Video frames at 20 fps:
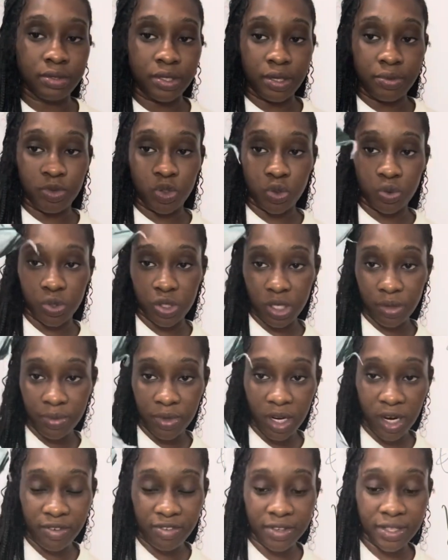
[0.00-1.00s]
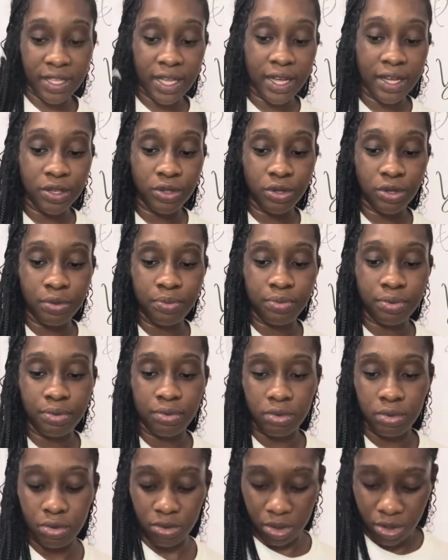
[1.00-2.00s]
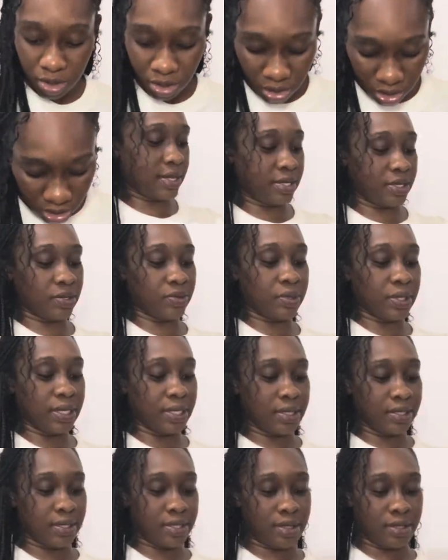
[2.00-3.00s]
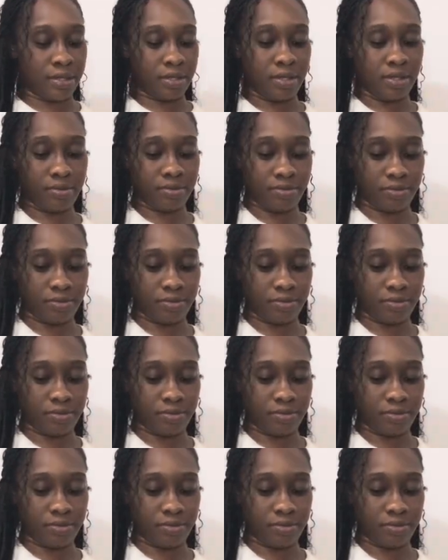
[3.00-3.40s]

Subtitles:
them two something have to tie it up. So let's see.